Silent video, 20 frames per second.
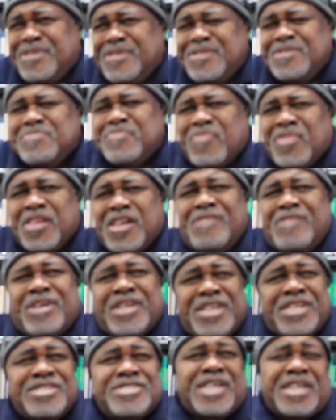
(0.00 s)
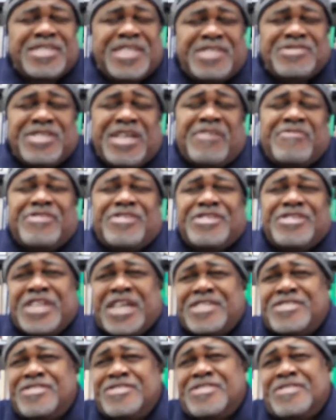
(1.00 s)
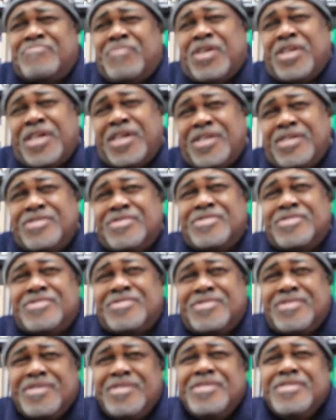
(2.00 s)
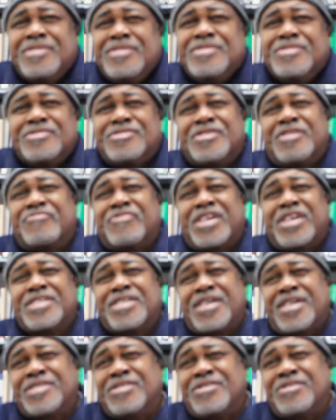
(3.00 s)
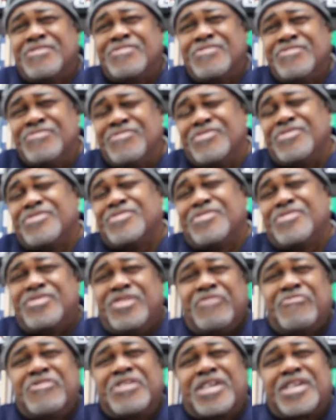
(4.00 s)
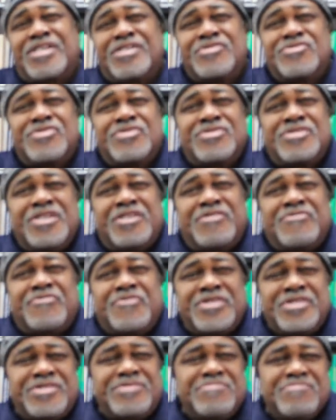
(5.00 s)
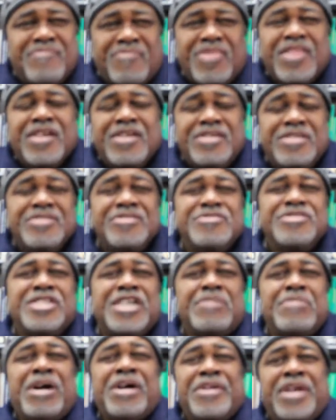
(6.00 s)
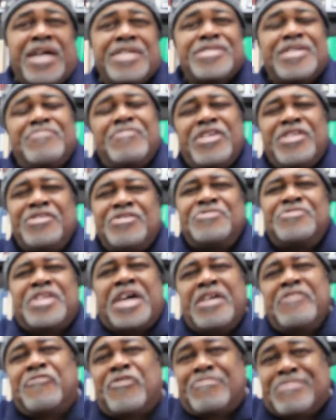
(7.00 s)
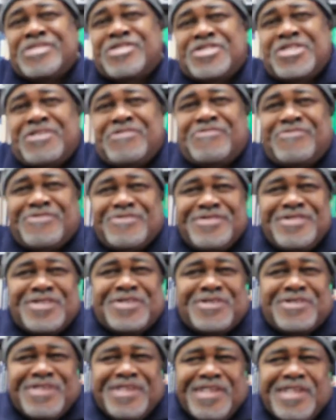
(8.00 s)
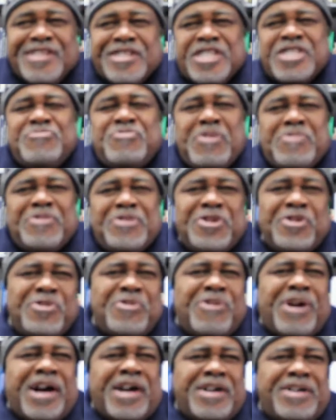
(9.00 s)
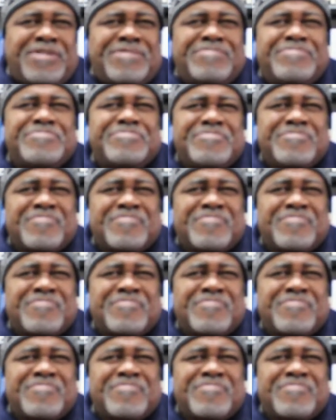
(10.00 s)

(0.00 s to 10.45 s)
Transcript: Yeah. And my letters, I had to have connections in my letters and stuff like that. You know, use different colors and stuff. And, in my advice. I made a little name for myself. Yeah, you know? yeah. These yeah, people yeah. know who I am.